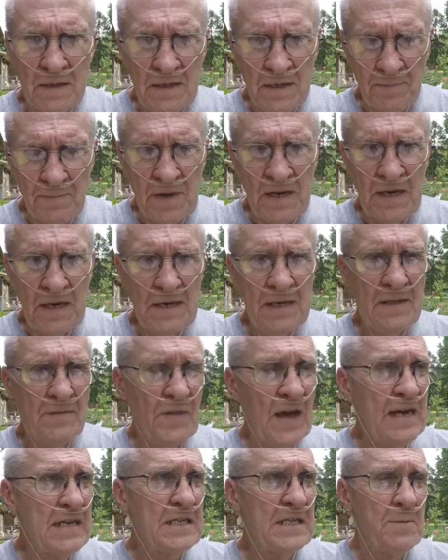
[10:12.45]
To me,
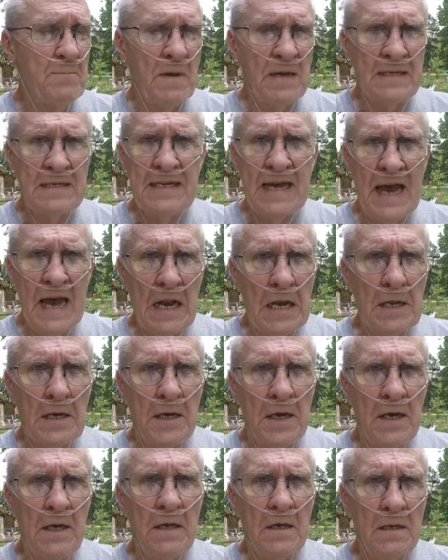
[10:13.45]
that's the
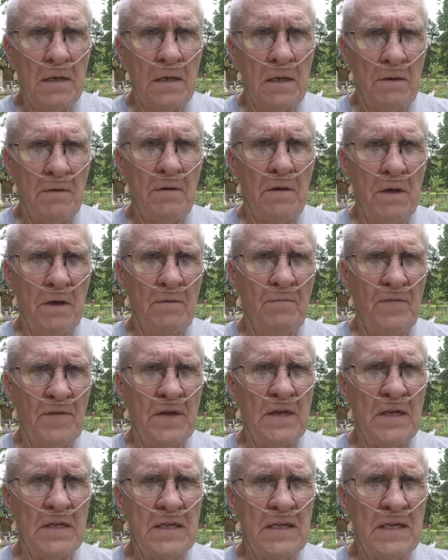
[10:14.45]
mentality of
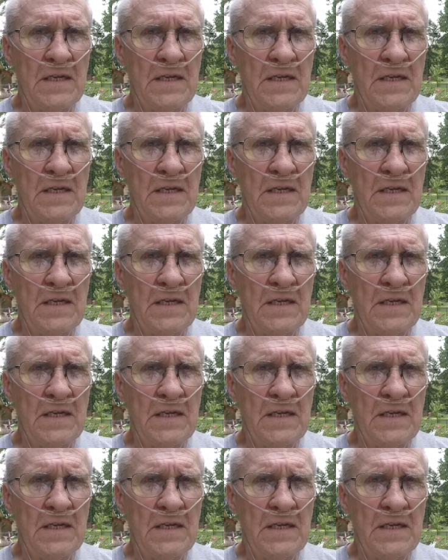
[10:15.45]
this.